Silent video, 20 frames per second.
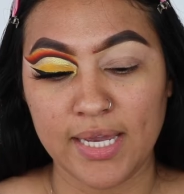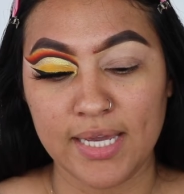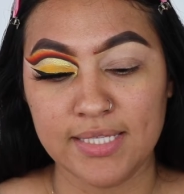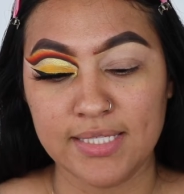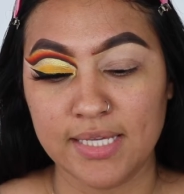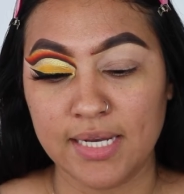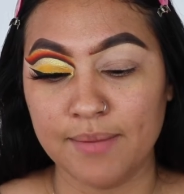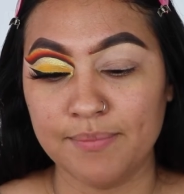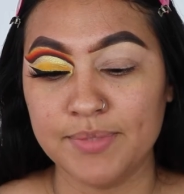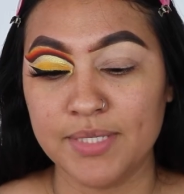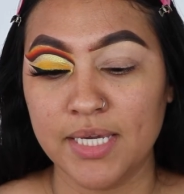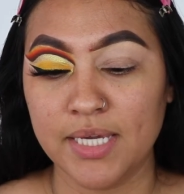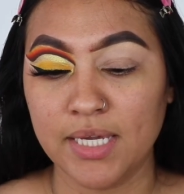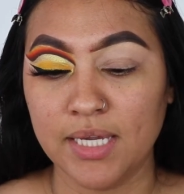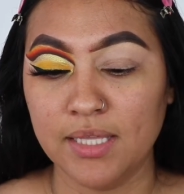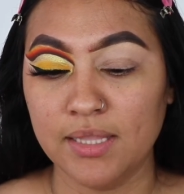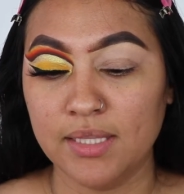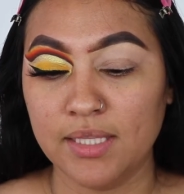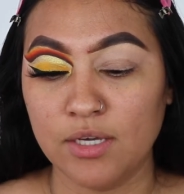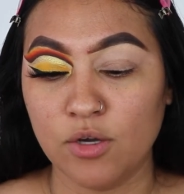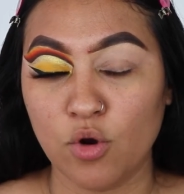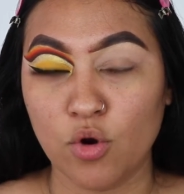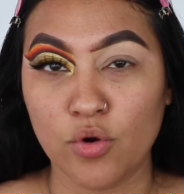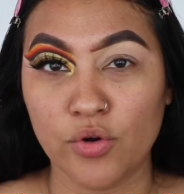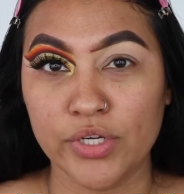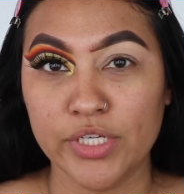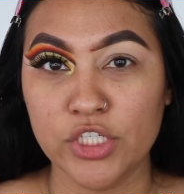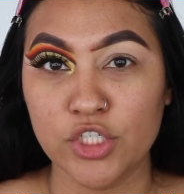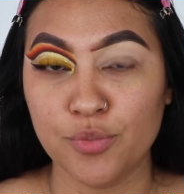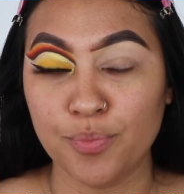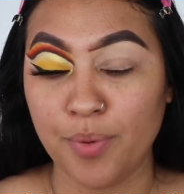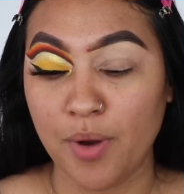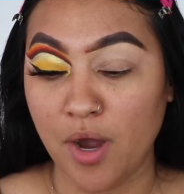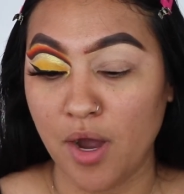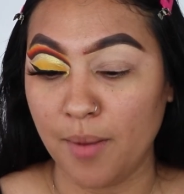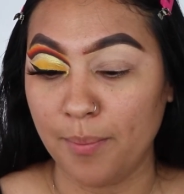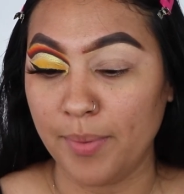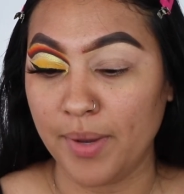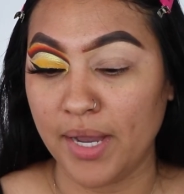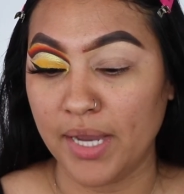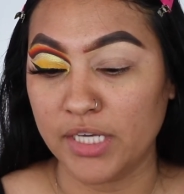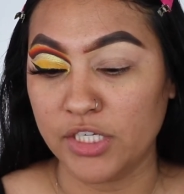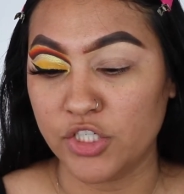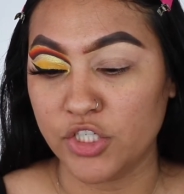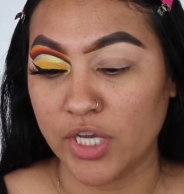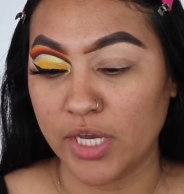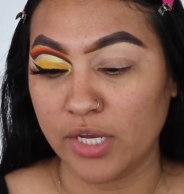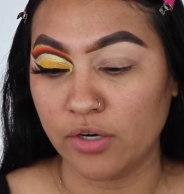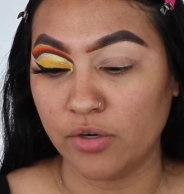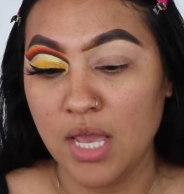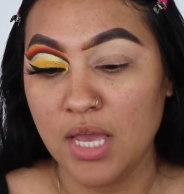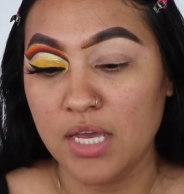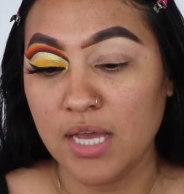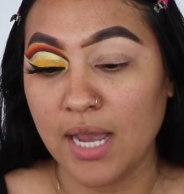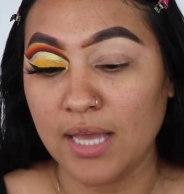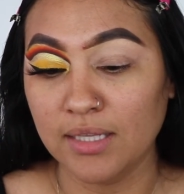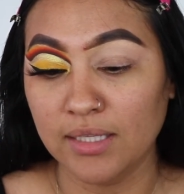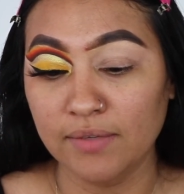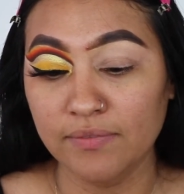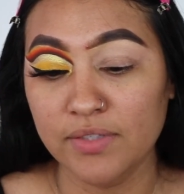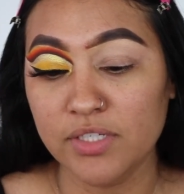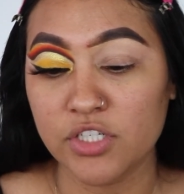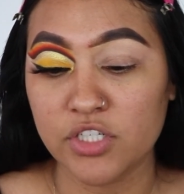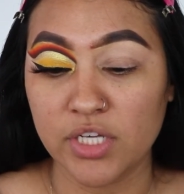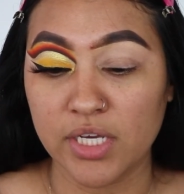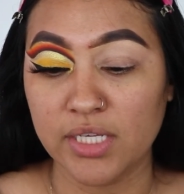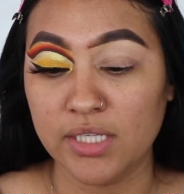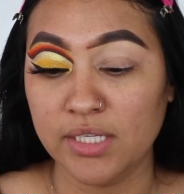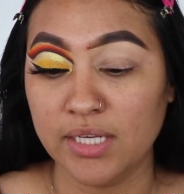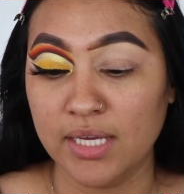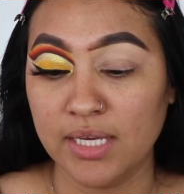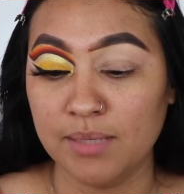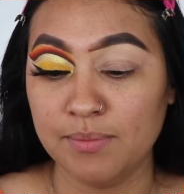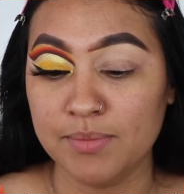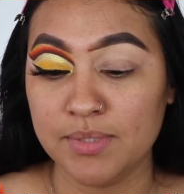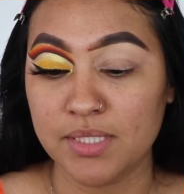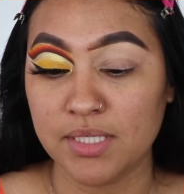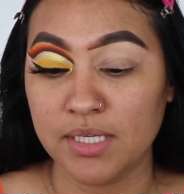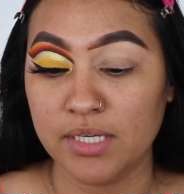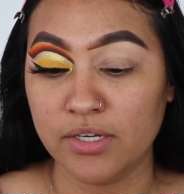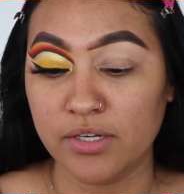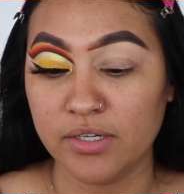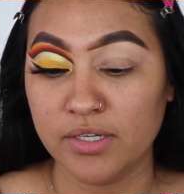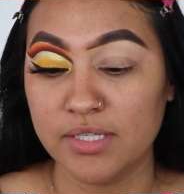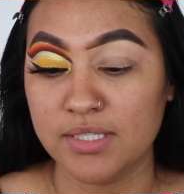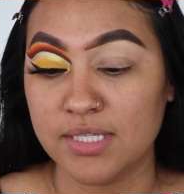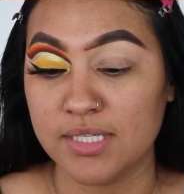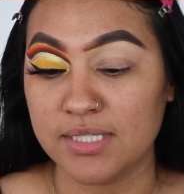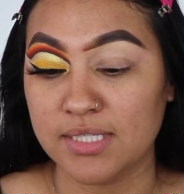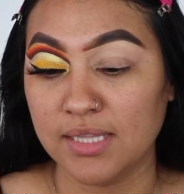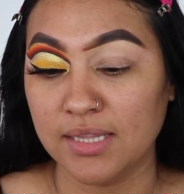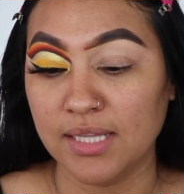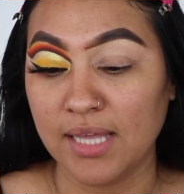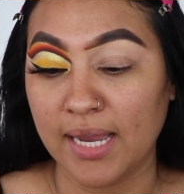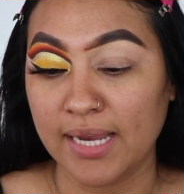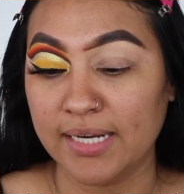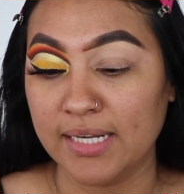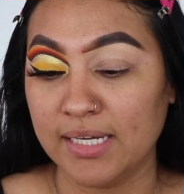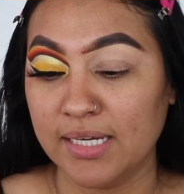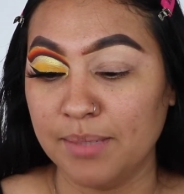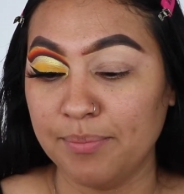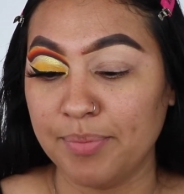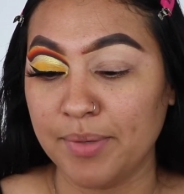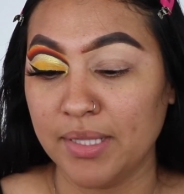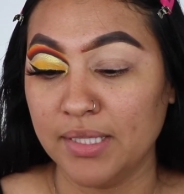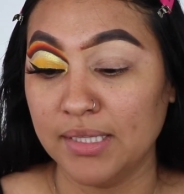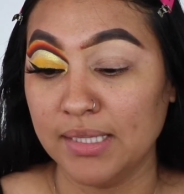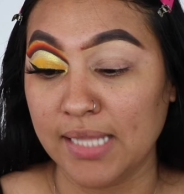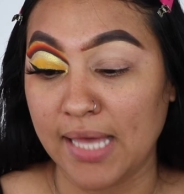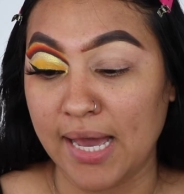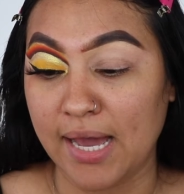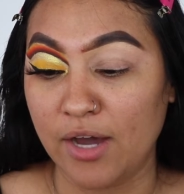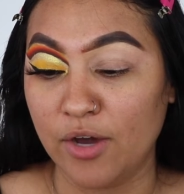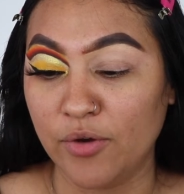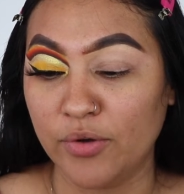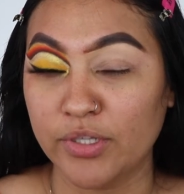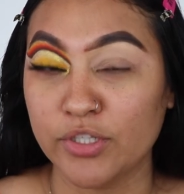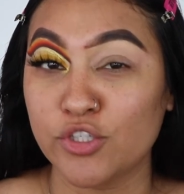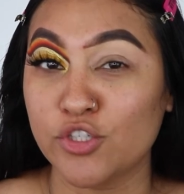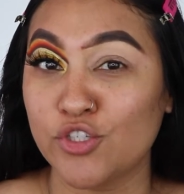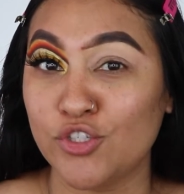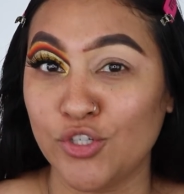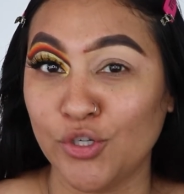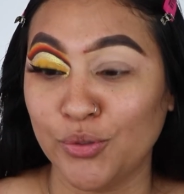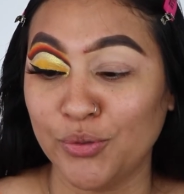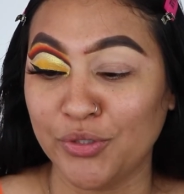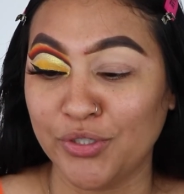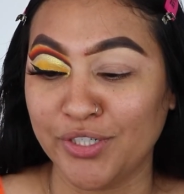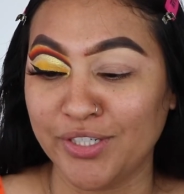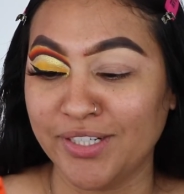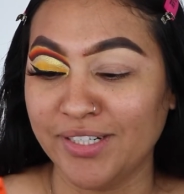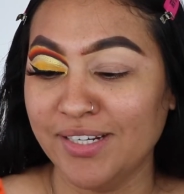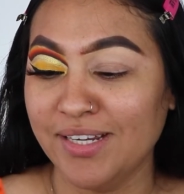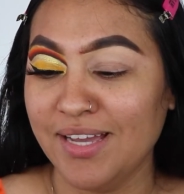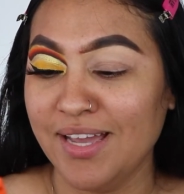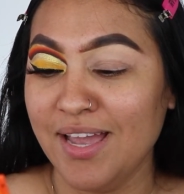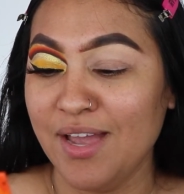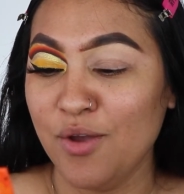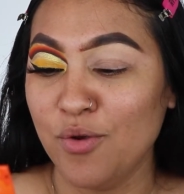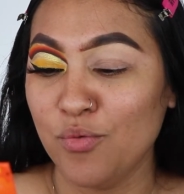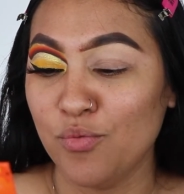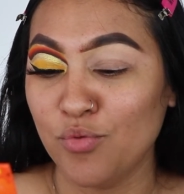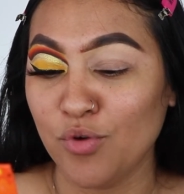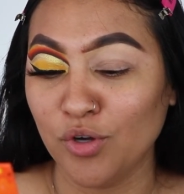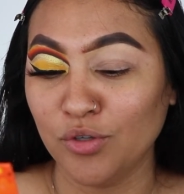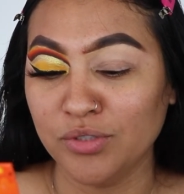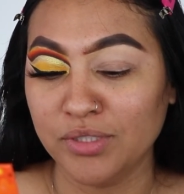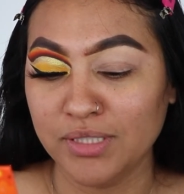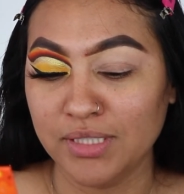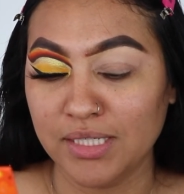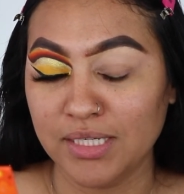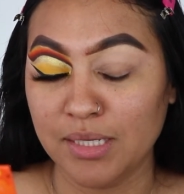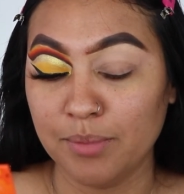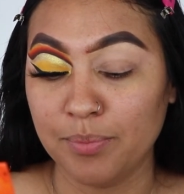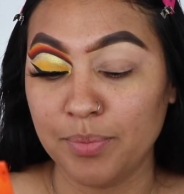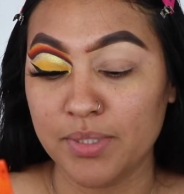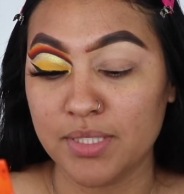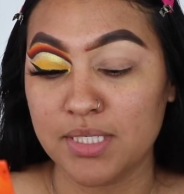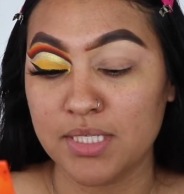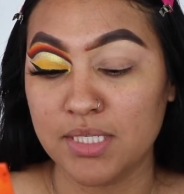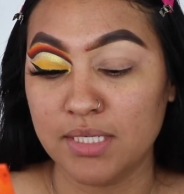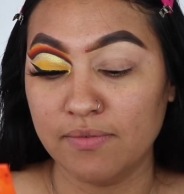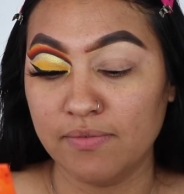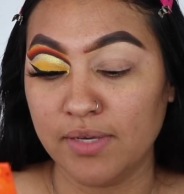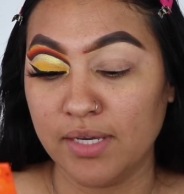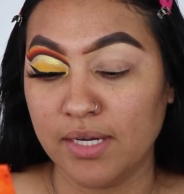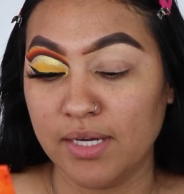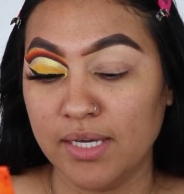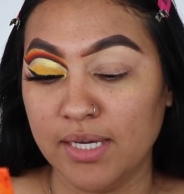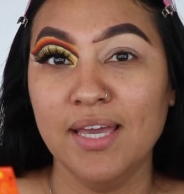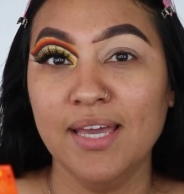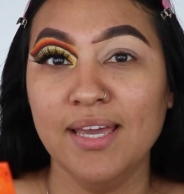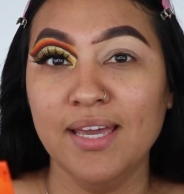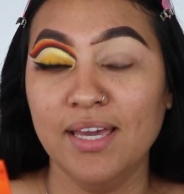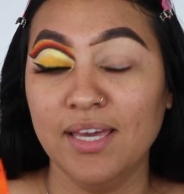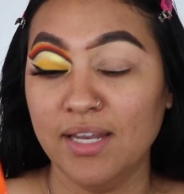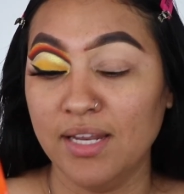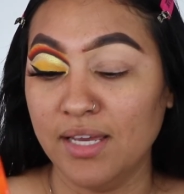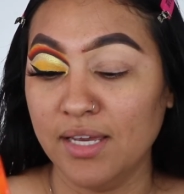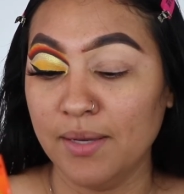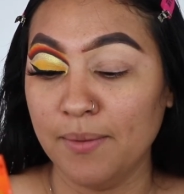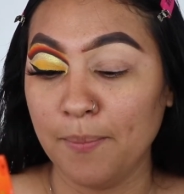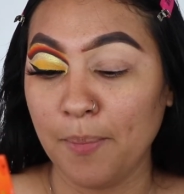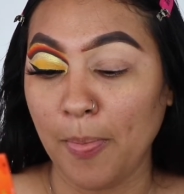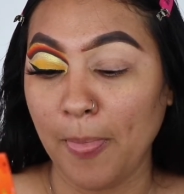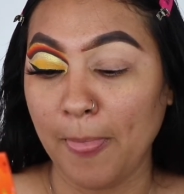I said, I'm taking the orange pop eyeshadow. I love the shade names here. It says Light Up, Loud, Stoner, Rolling Up, Stevia, Hit It,